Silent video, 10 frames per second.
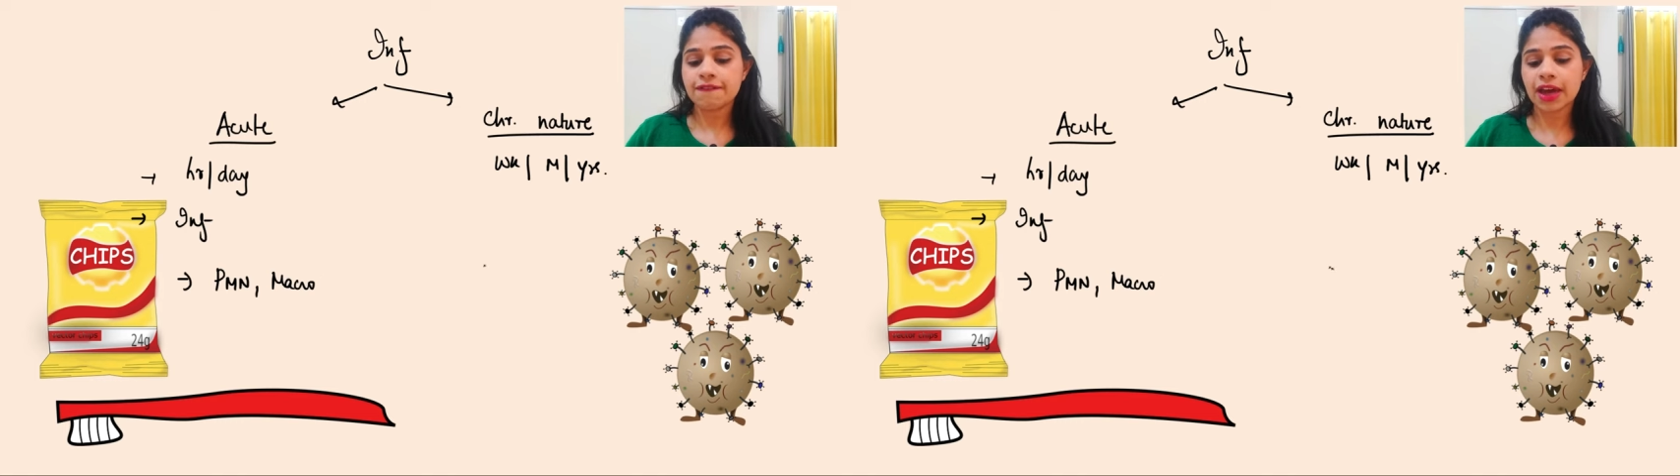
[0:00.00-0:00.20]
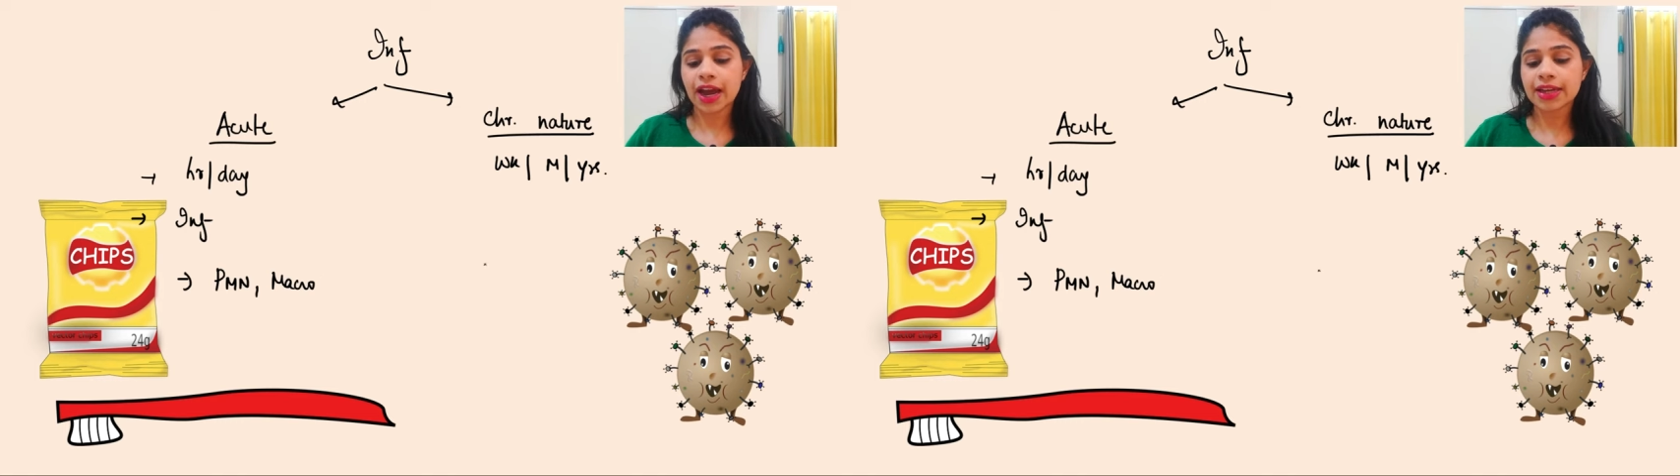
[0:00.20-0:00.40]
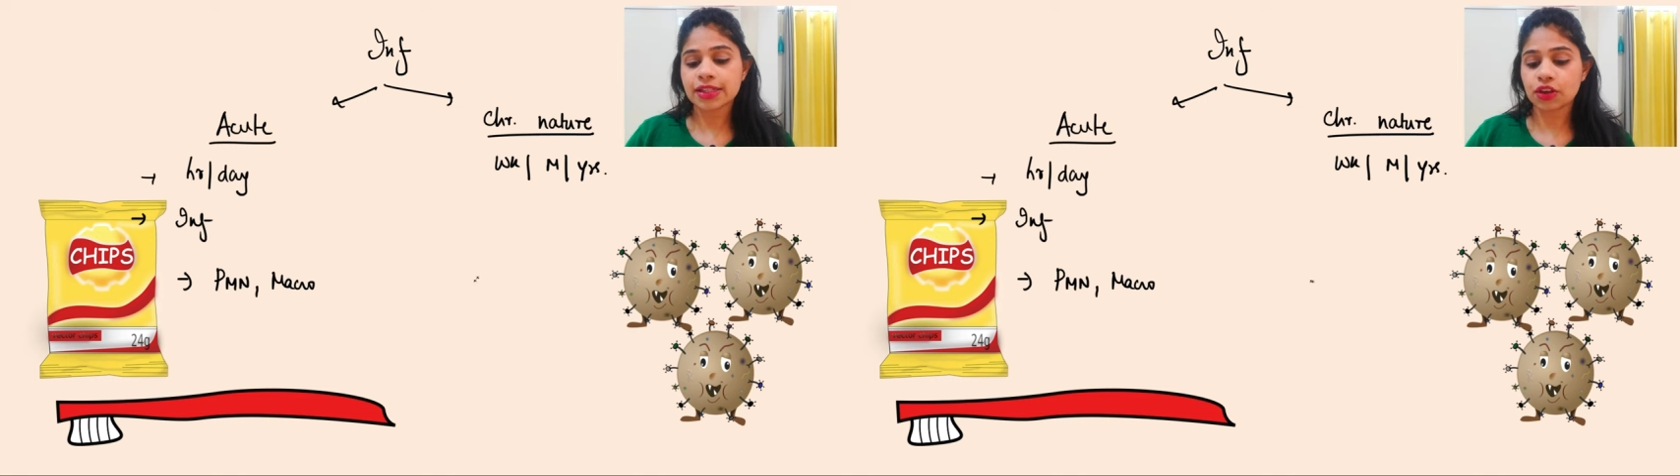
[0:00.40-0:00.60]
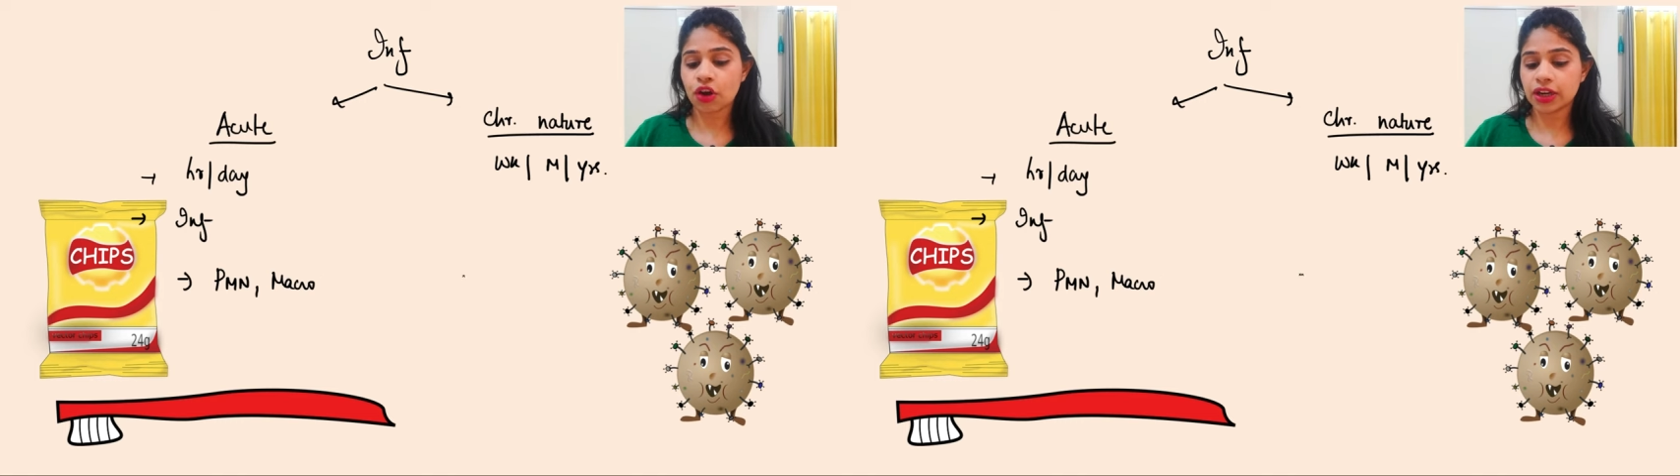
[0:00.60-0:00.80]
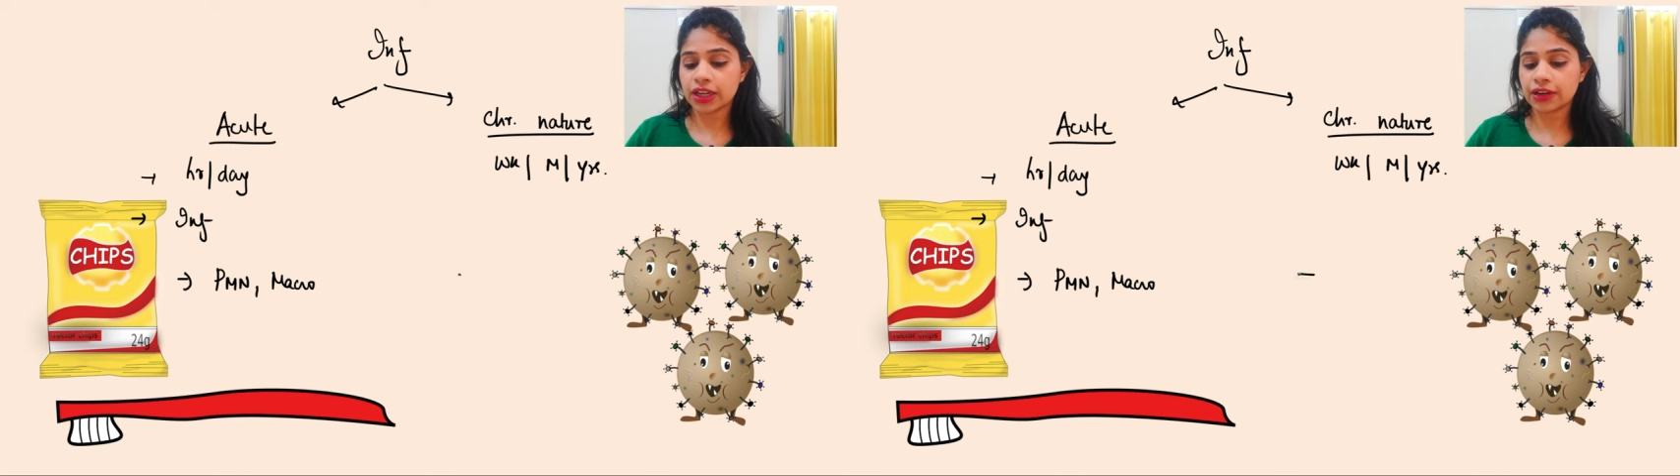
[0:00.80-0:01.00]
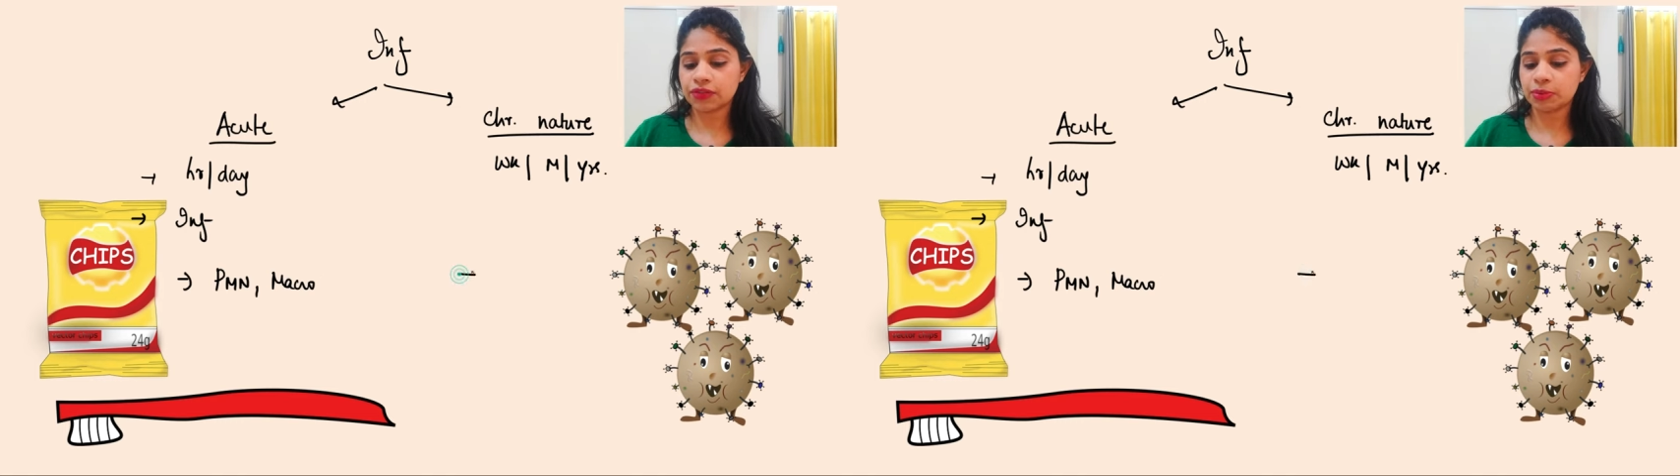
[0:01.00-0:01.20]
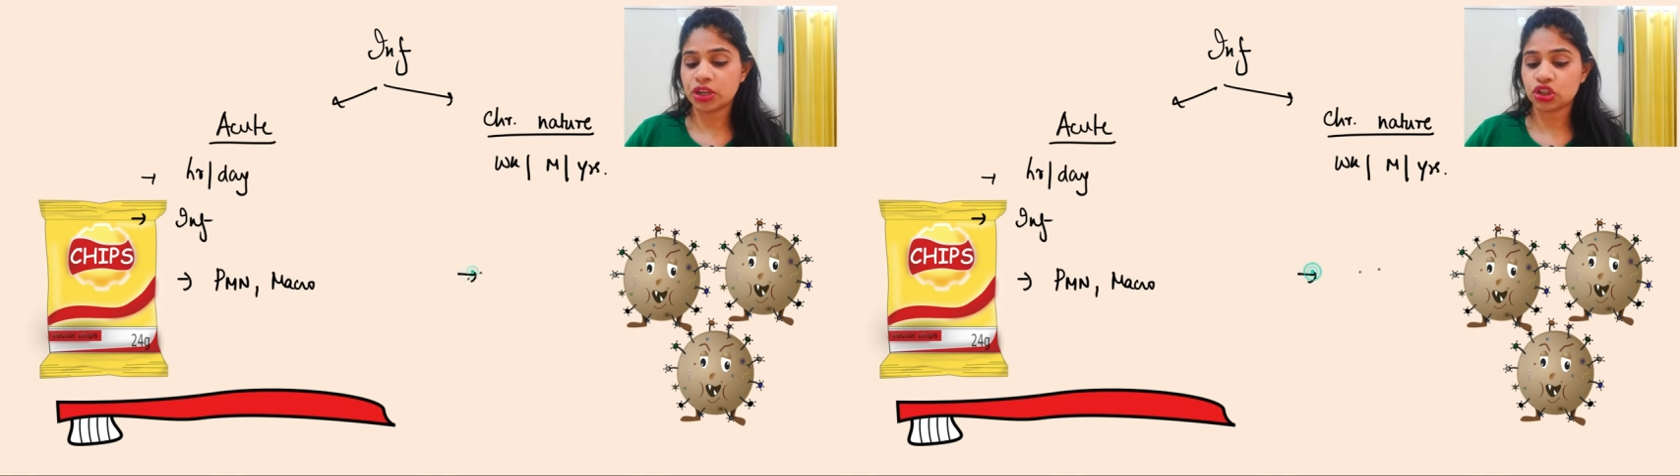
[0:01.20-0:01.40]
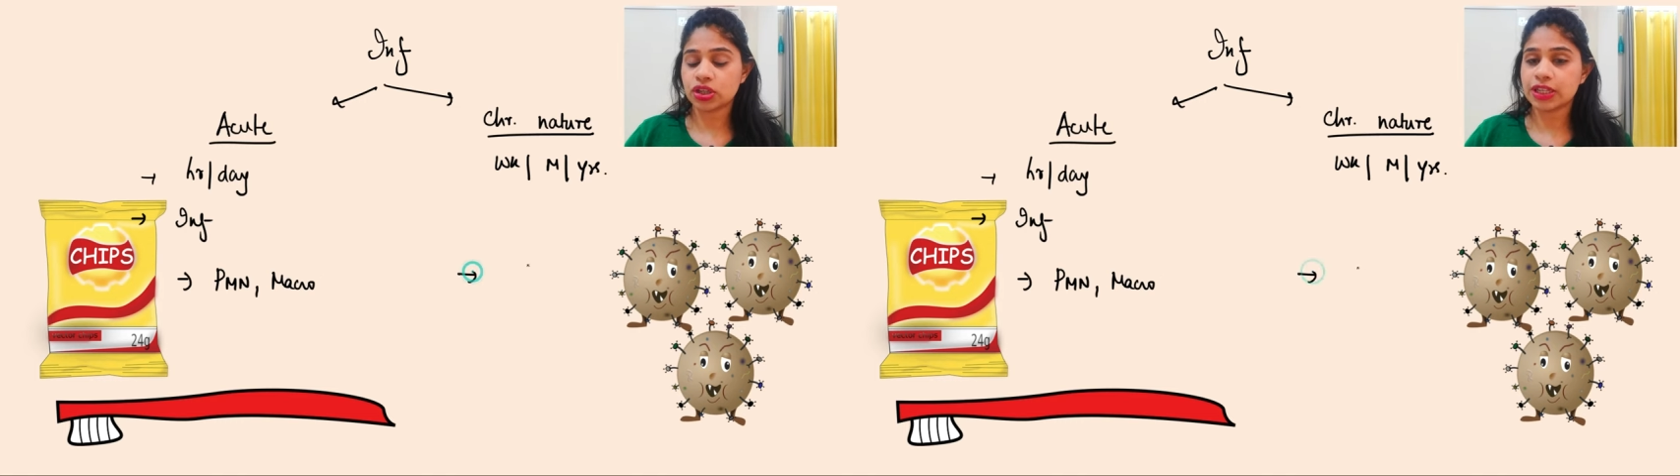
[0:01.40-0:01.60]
whereas chronic inflammation